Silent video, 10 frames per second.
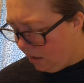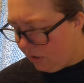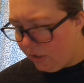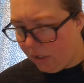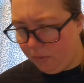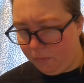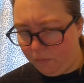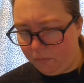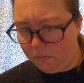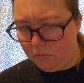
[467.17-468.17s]
So
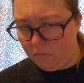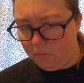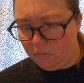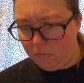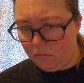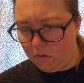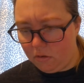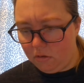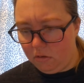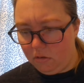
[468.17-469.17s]

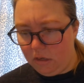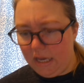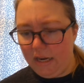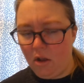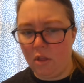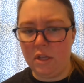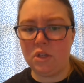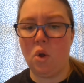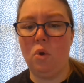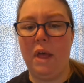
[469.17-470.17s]
getting on this
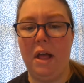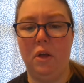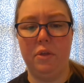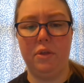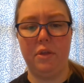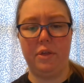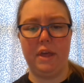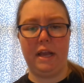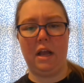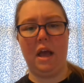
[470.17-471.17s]
whole health thing,